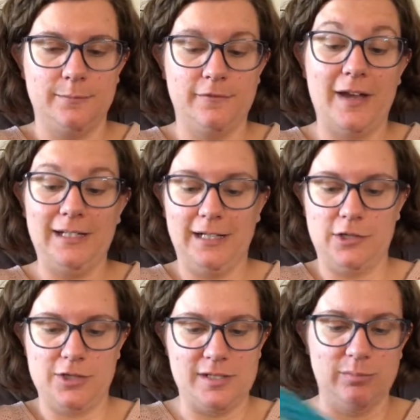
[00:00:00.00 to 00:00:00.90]
finally got
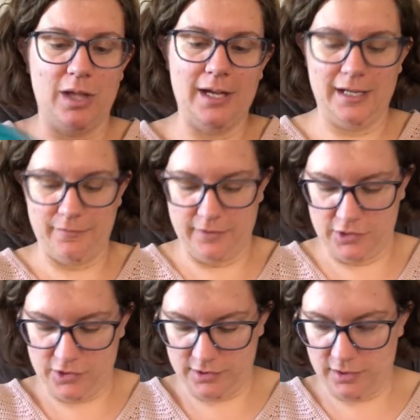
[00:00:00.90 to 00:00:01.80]
a chance to block it. I
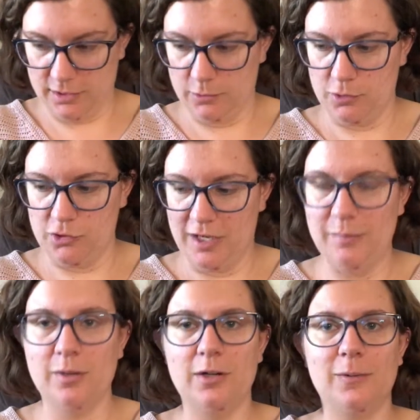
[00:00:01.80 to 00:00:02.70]
finished the crocheting
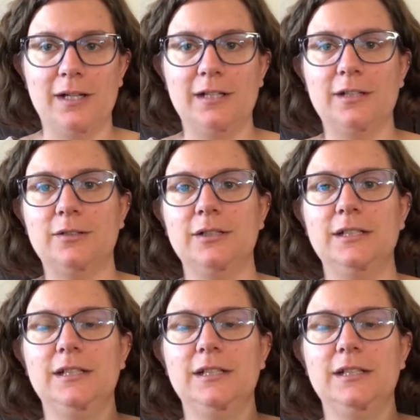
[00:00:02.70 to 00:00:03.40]
part a while ago,